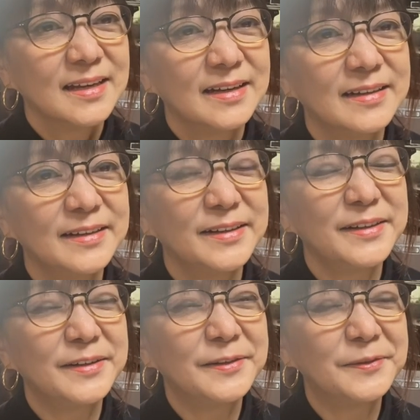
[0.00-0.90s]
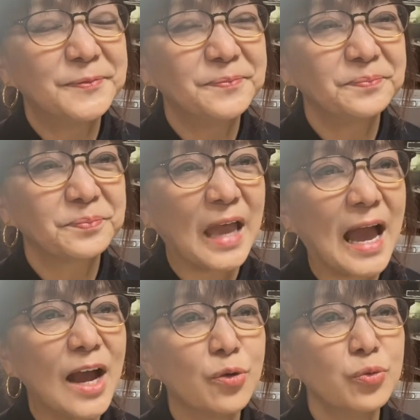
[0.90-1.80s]
Um,
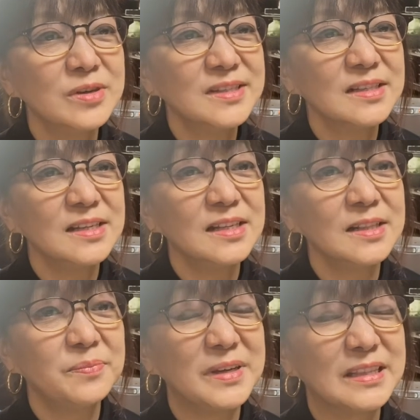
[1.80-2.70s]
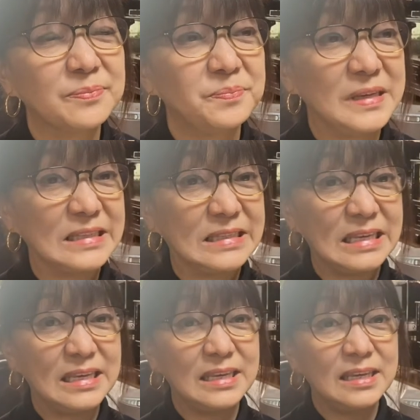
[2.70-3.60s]
I was a little bit
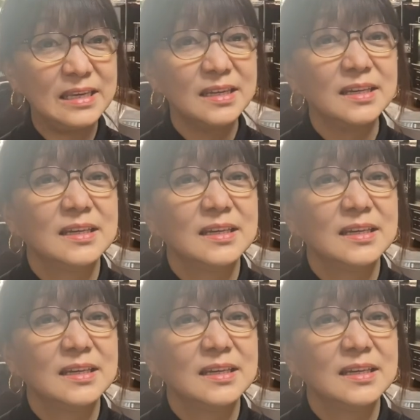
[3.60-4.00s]
busy